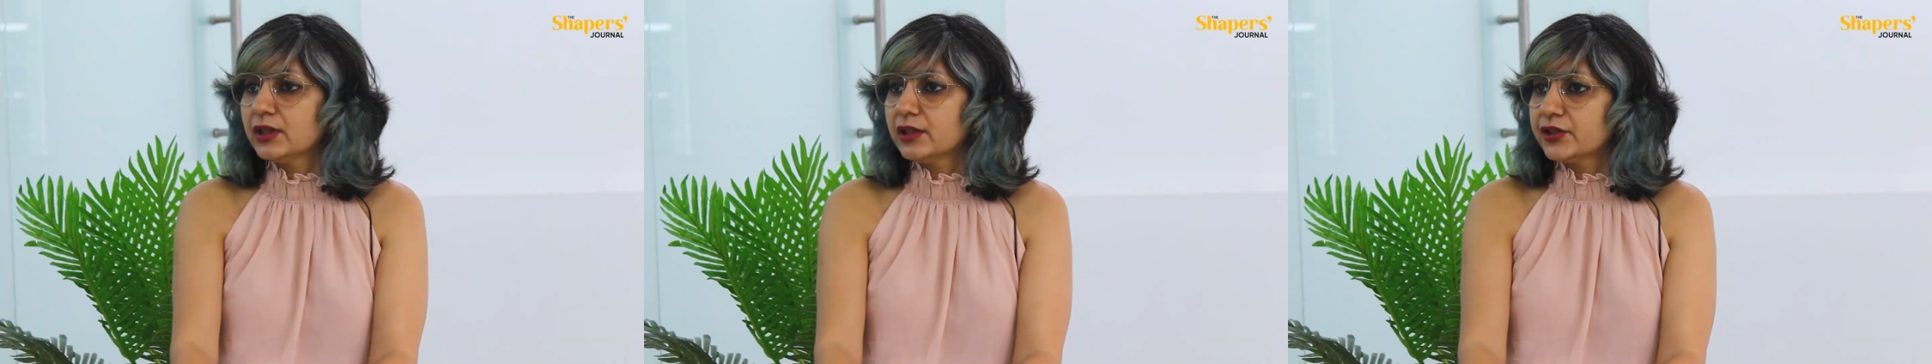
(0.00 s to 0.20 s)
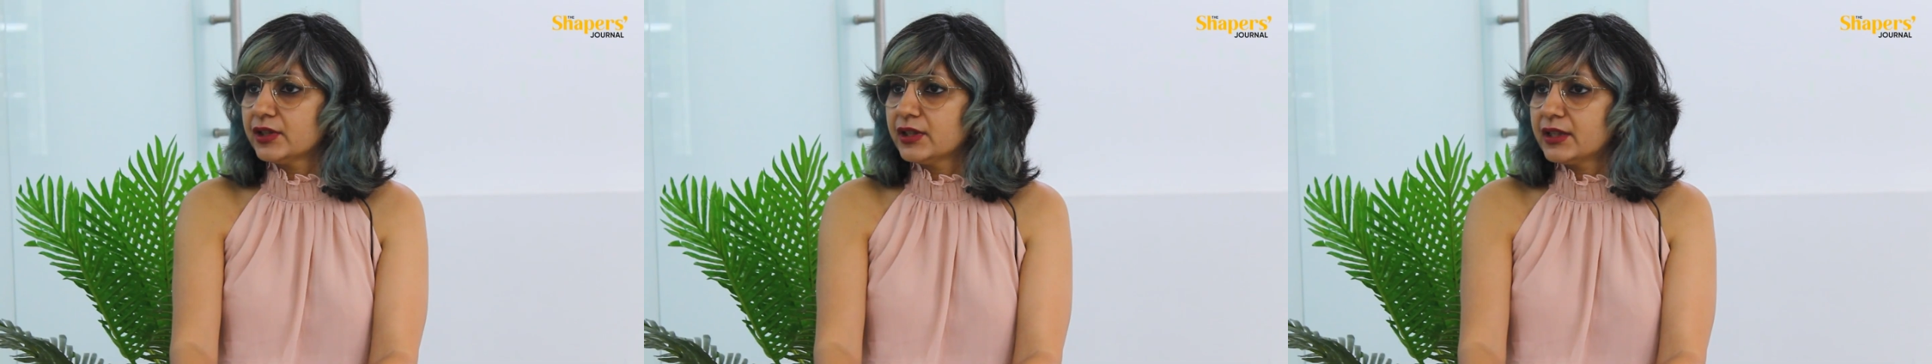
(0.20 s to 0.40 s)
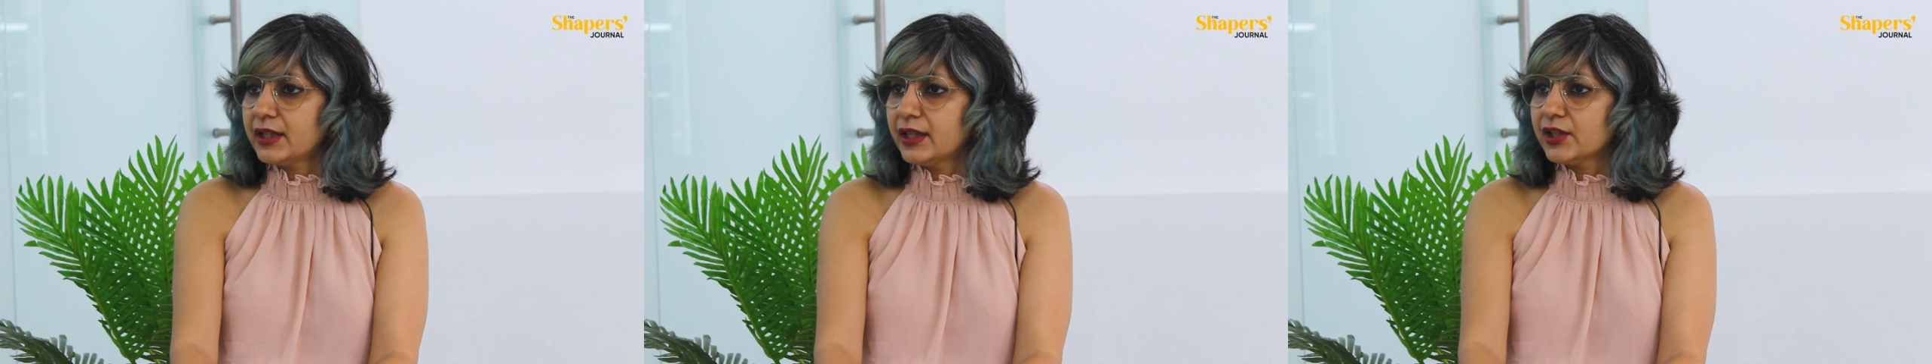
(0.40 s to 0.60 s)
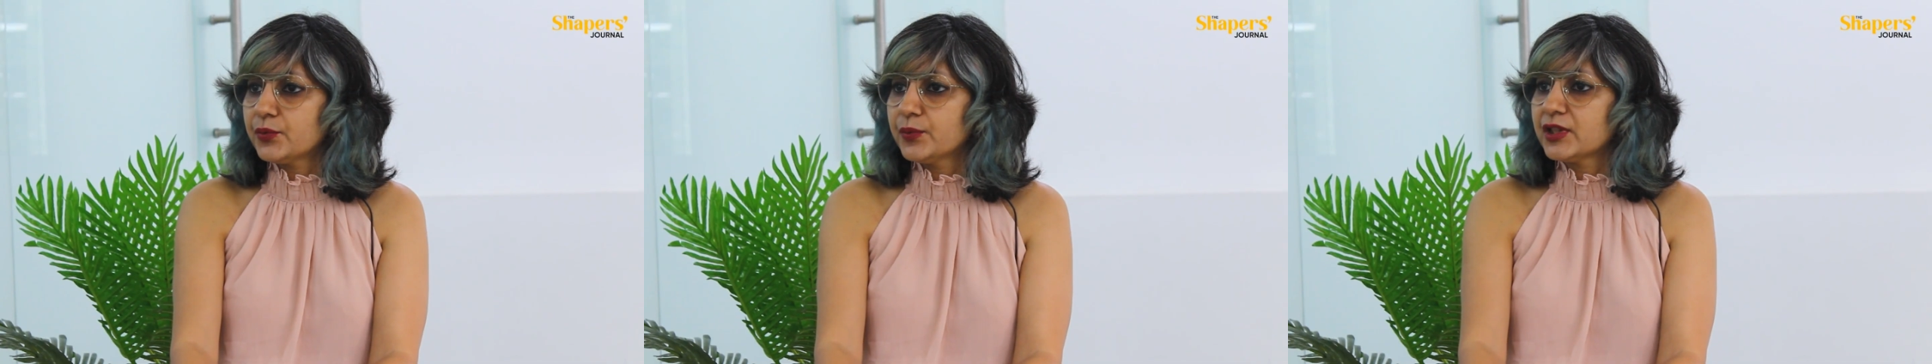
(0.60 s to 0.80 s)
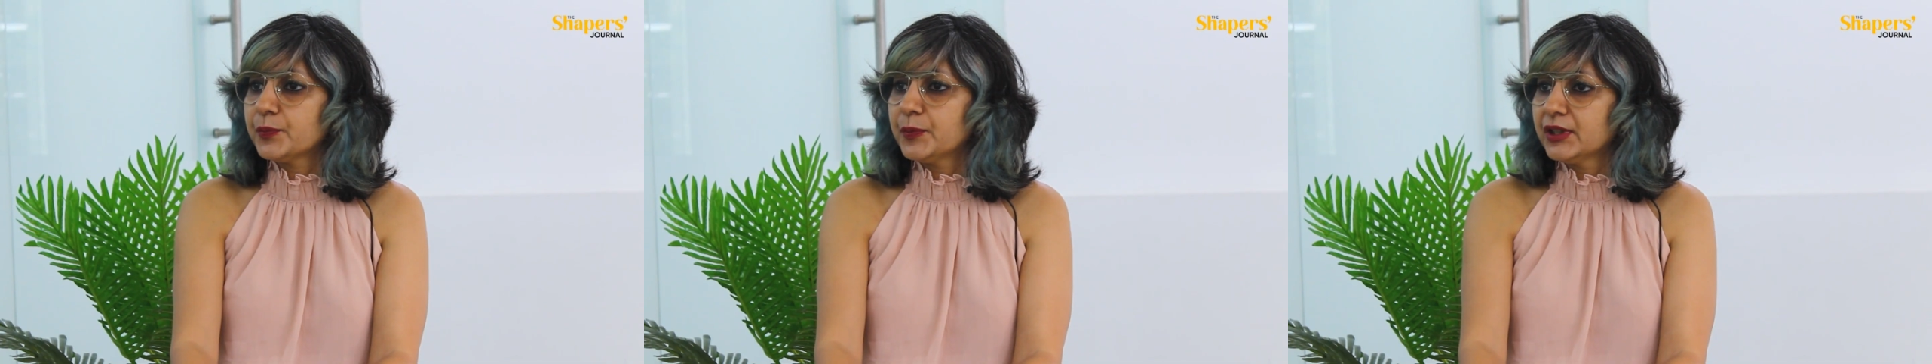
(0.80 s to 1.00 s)
diligence stage,
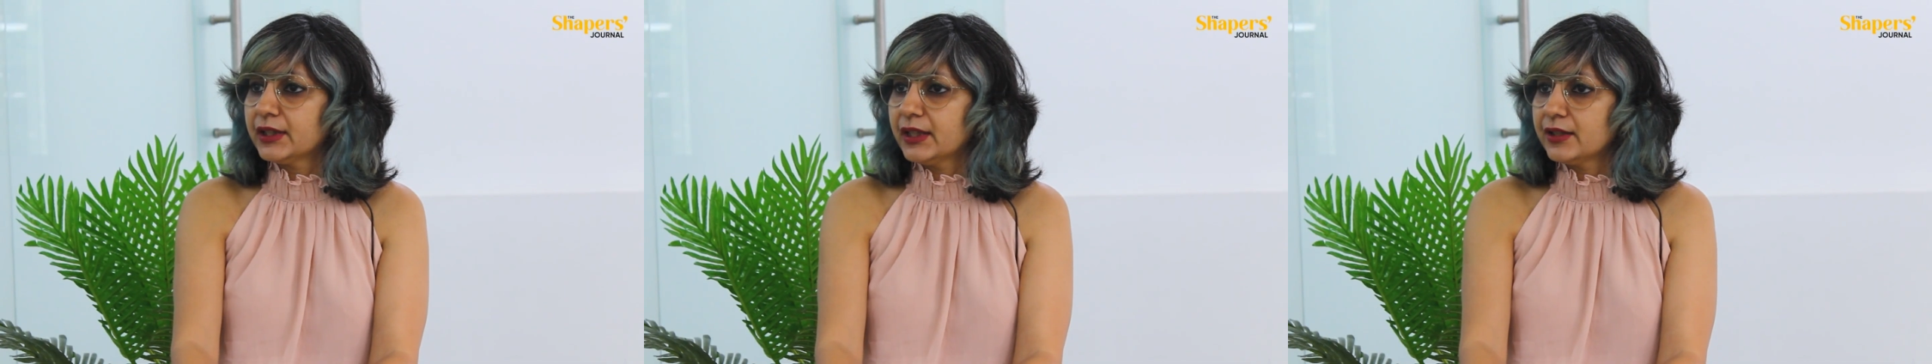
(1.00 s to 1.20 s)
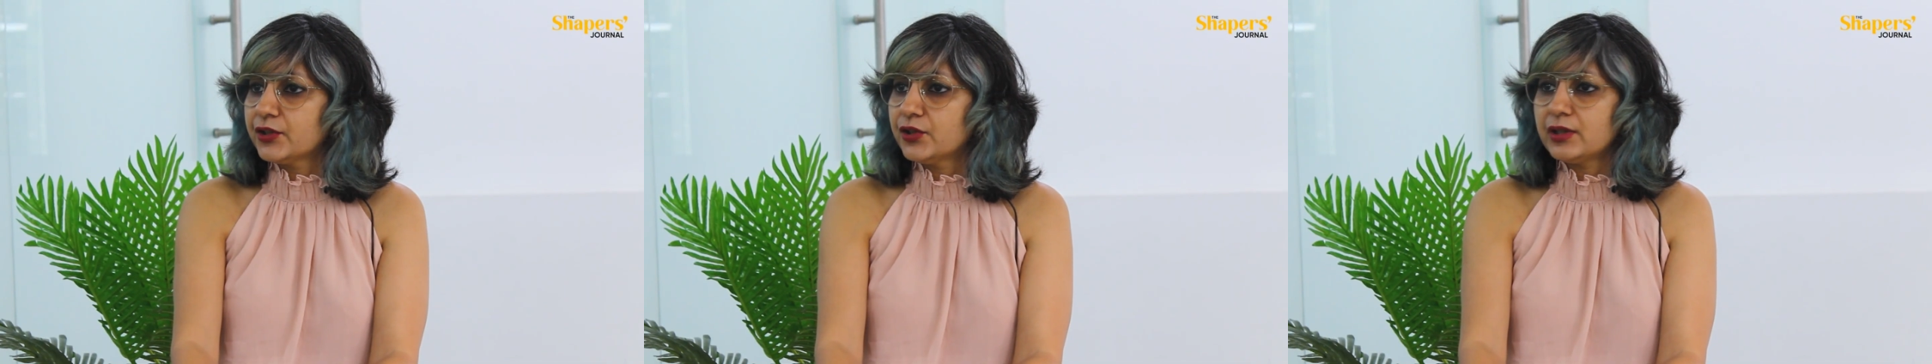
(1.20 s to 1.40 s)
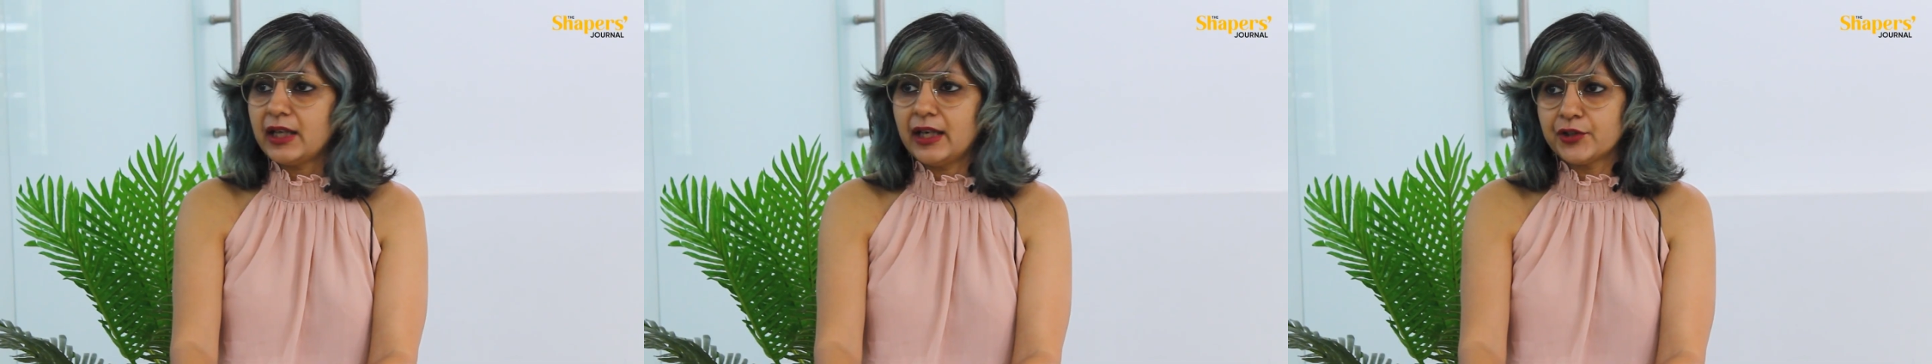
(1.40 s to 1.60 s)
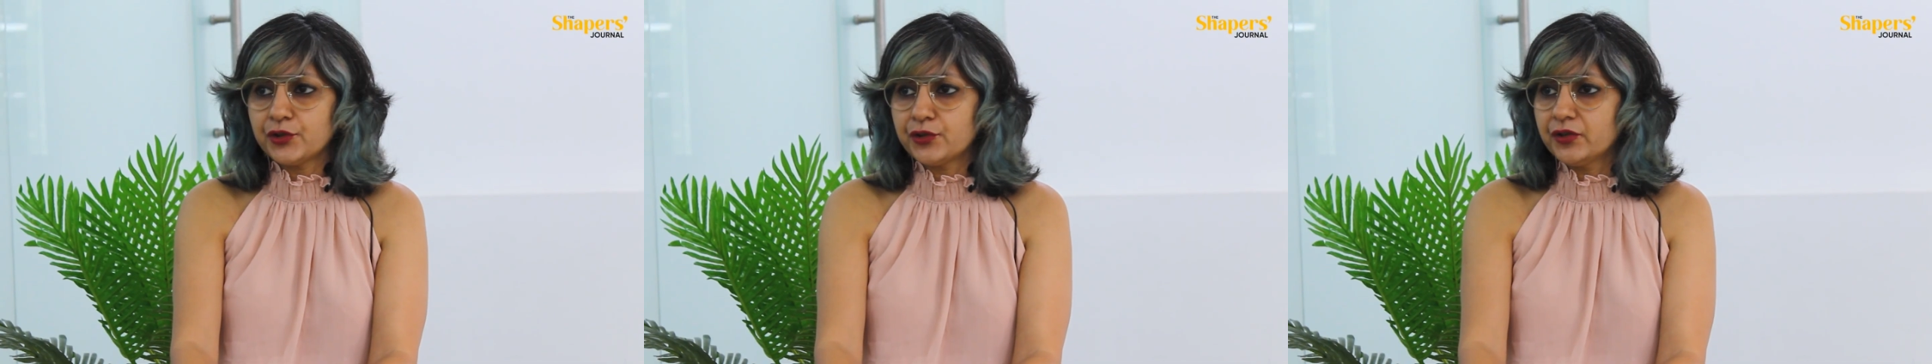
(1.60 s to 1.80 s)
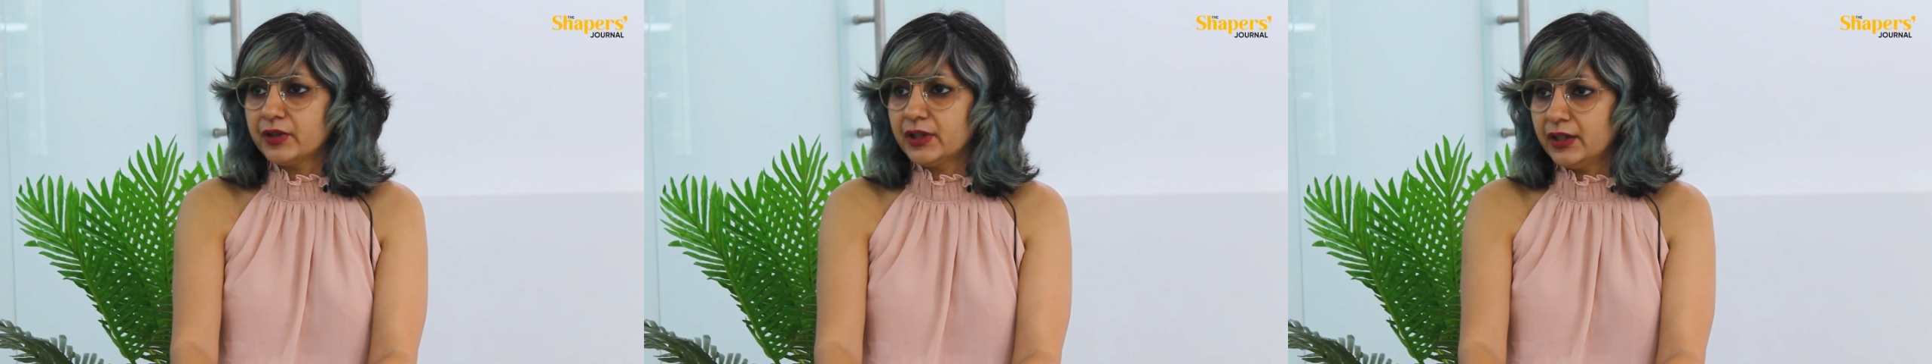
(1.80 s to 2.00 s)
which pertains to
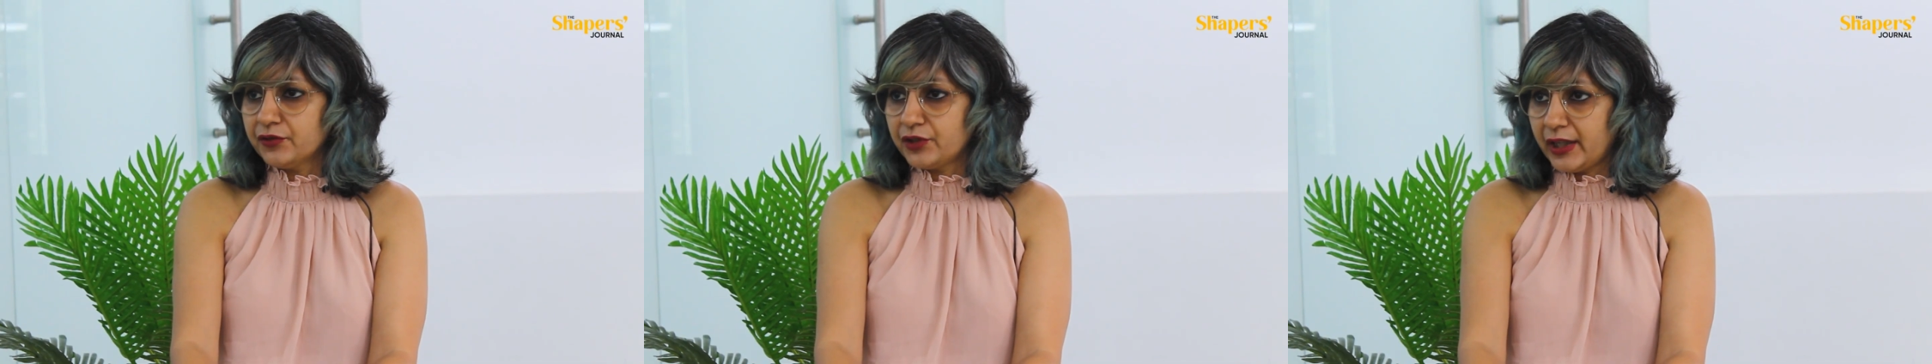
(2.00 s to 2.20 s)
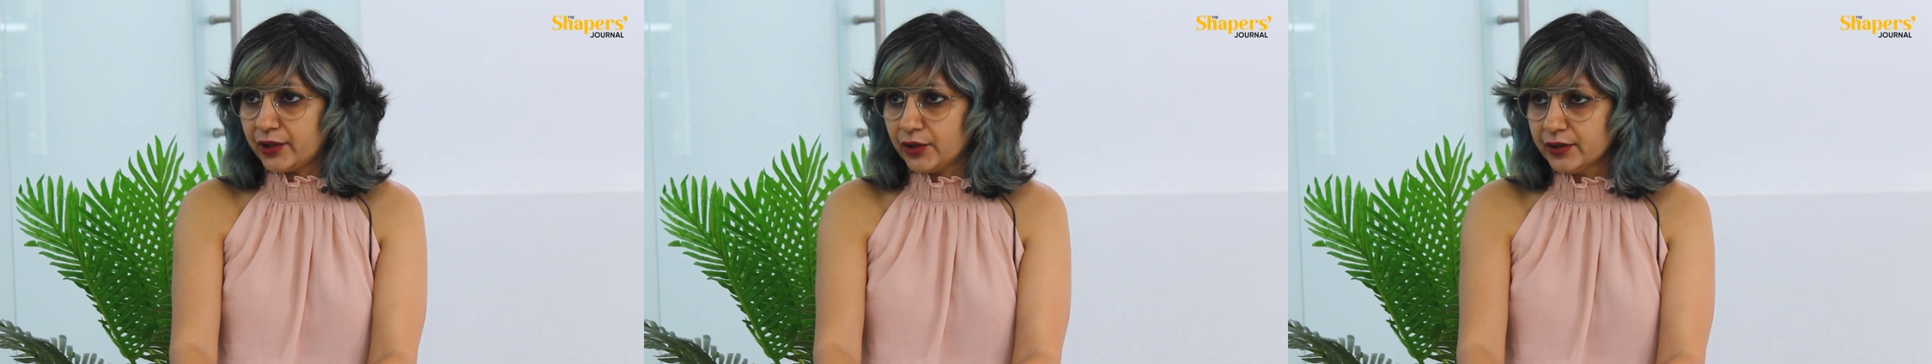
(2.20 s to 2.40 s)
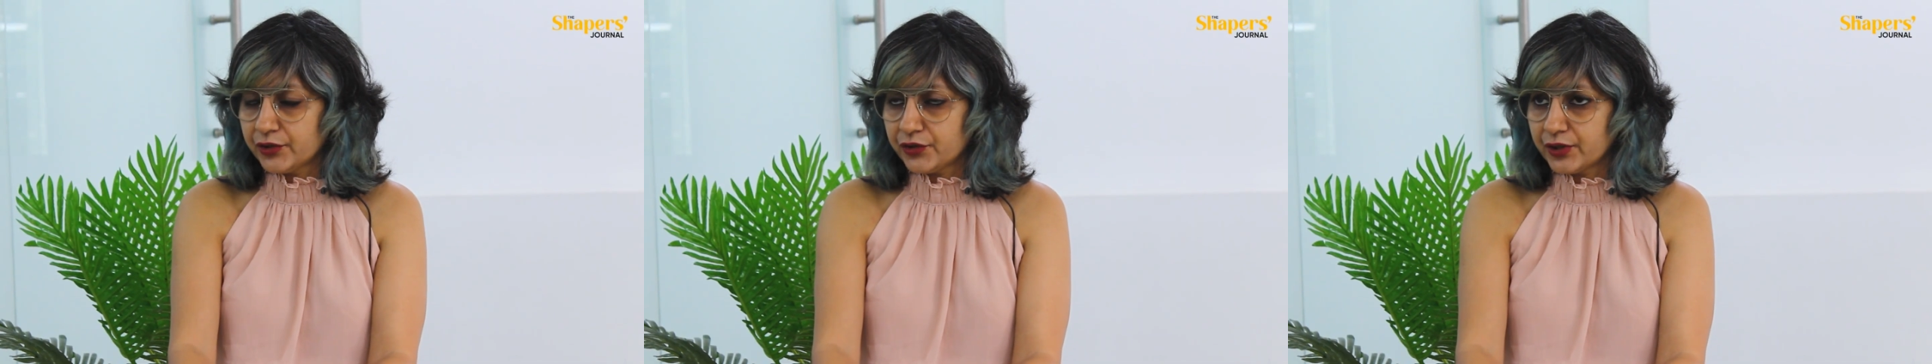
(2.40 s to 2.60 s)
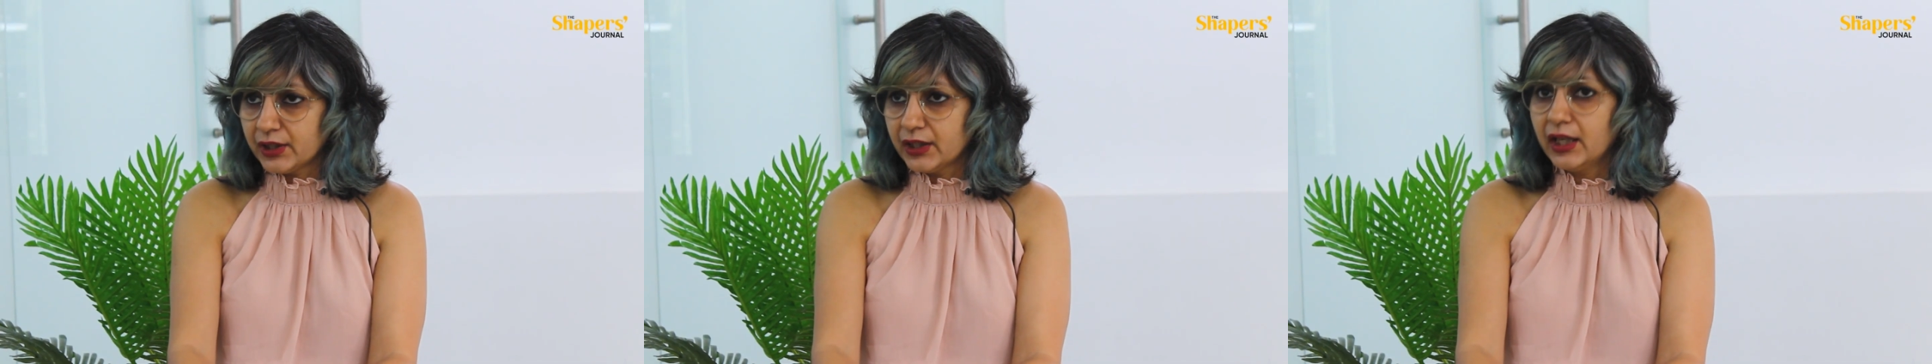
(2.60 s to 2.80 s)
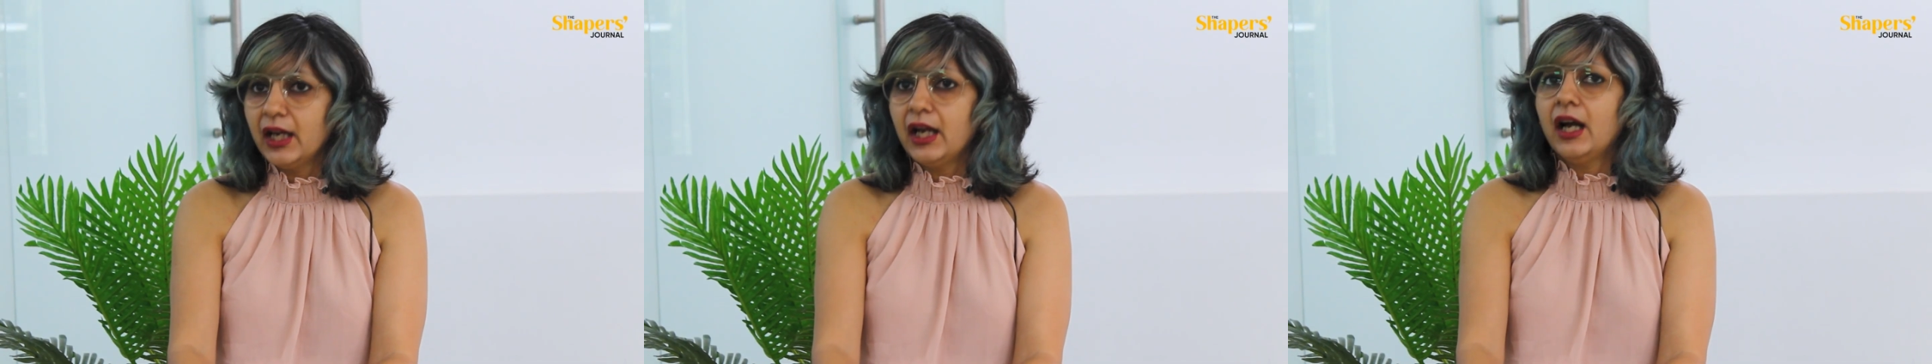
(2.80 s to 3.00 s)
statutory and regulatory.